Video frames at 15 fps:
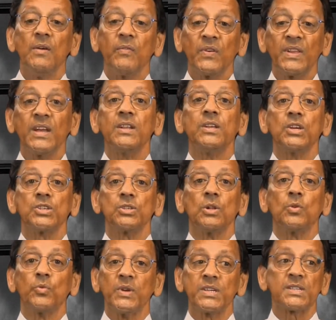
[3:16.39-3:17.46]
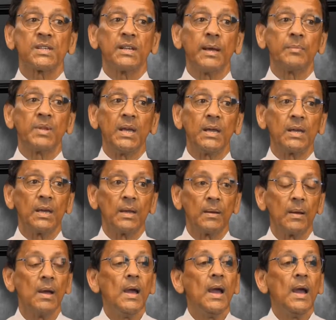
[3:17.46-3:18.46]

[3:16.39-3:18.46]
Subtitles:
for the additional risk that I'm taking.